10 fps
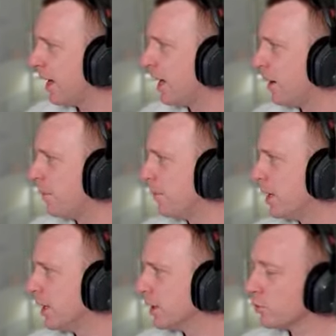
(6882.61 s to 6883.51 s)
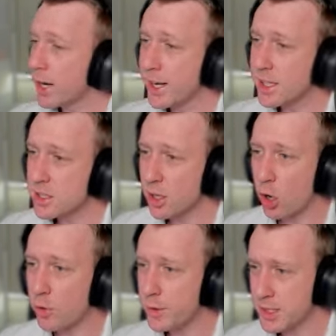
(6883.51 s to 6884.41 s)
The right-hand side
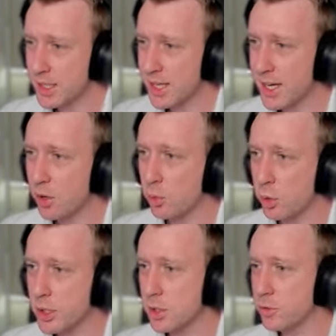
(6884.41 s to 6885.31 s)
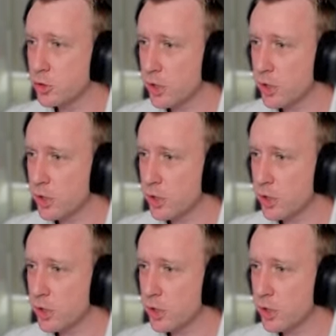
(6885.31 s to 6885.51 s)
obviously getting a worse off